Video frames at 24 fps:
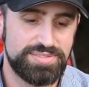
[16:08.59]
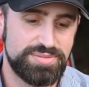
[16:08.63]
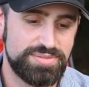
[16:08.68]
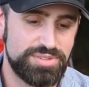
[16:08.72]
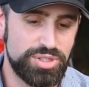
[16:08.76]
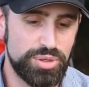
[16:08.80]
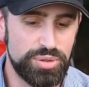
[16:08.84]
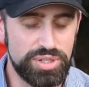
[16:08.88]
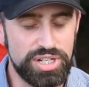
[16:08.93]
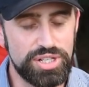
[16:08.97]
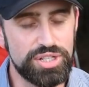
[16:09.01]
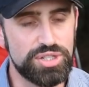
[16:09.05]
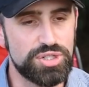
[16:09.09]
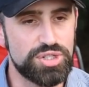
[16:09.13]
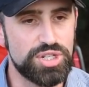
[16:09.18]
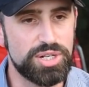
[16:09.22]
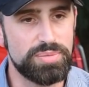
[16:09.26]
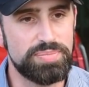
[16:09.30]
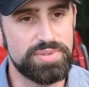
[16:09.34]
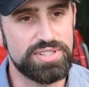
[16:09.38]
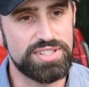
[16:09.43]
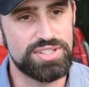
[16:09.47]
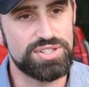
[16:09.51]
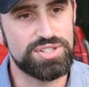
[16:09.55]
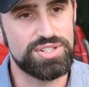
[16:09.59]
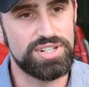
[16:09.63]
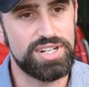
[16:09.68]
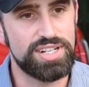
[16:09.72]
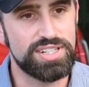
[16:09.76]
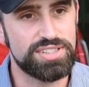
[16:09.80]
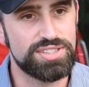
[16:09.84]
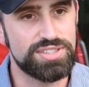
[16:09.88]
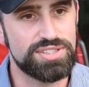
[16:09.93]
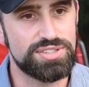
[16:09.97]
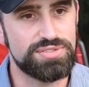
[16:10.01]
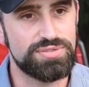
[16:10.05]
do another trip in the
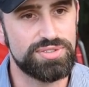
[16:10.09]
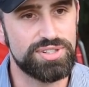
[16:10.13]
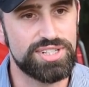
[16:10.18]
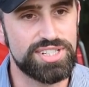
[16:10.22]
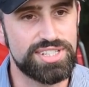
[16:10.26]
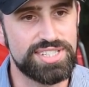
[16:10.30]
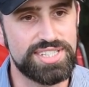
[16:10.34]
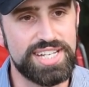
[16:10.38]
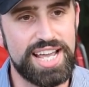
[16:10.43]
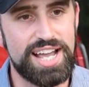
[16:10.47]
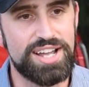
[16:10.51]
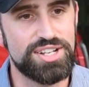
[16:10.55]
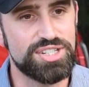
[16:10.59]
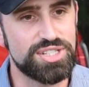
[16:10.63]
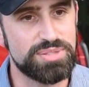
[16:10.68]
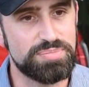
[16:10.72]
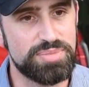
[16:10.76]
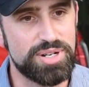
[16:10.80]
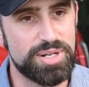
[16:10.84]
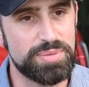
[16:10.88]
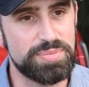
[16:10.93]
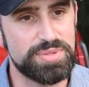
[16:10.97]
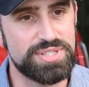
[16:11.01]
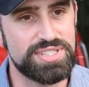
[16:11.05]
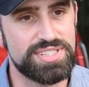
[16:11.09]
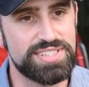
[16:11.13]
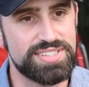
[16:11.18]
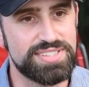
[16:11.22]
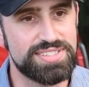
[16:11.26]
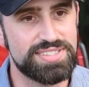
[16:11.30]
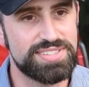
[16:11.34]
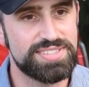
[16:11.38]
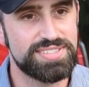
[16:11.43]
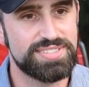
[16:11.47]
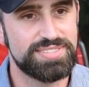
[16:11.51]
truck just for nostalgia purposes.